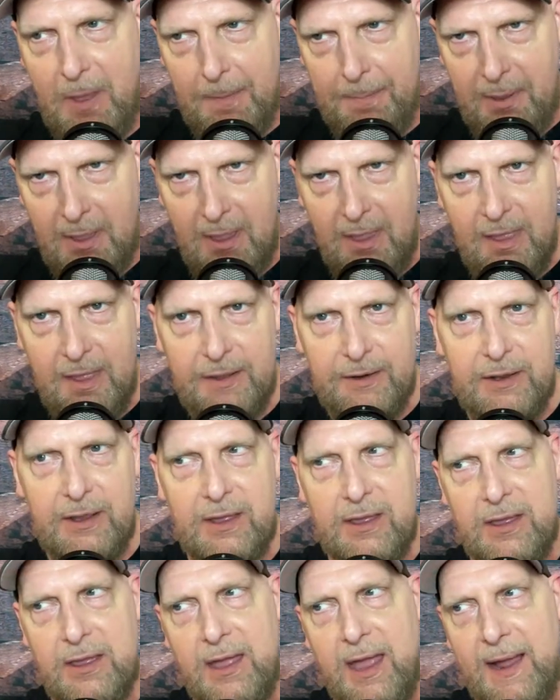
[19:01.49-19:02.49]

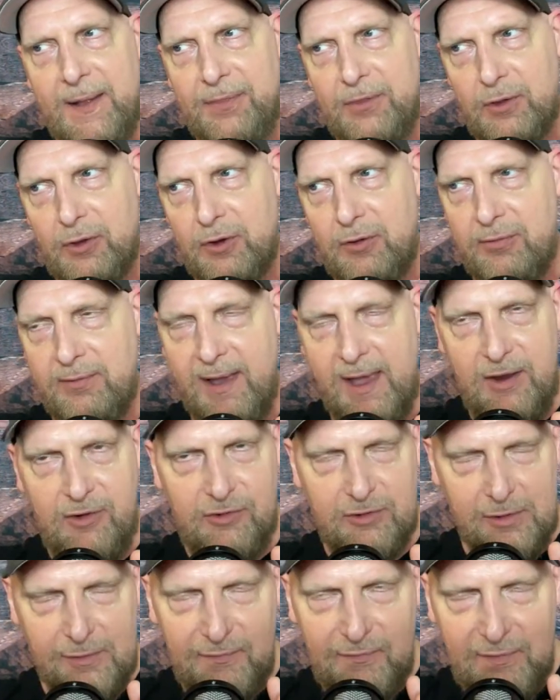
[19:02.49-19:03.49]
partner and the
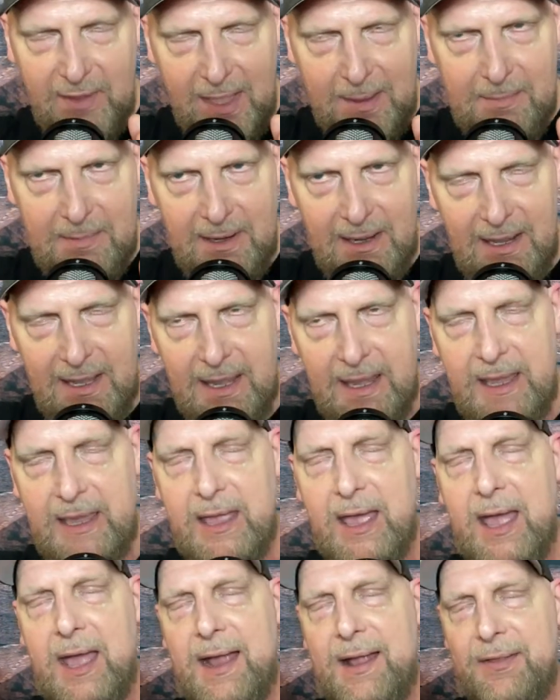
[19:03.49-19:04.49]
creation of
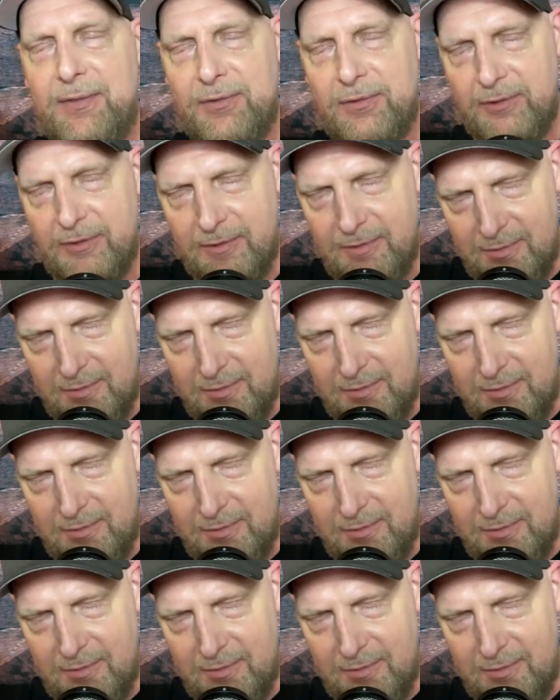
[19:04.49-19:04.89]
family, and